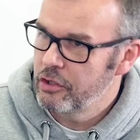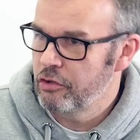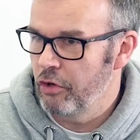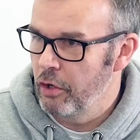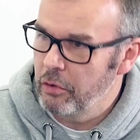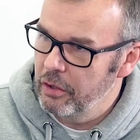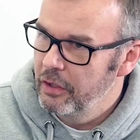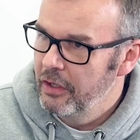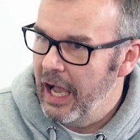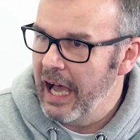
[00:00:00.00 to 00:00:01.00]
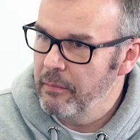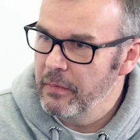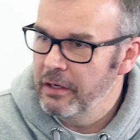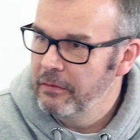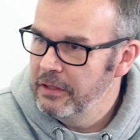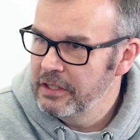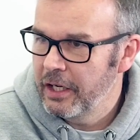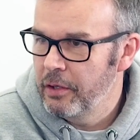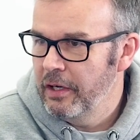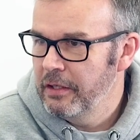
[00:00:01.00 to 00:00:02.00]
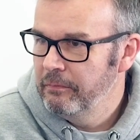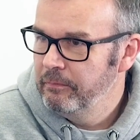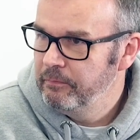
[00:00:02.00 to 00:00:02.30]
stroke admin. Is that correct?